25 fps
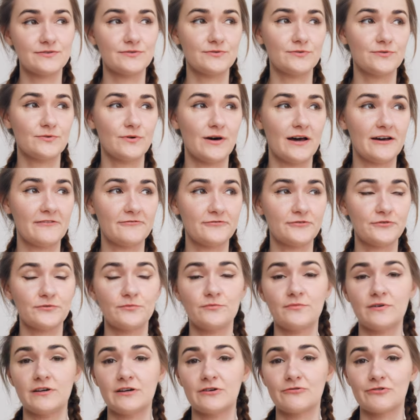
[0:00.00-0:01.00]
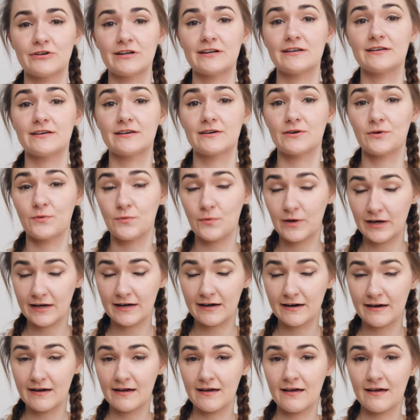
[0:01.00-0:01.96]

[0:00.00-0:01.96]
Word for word: you have to be really quick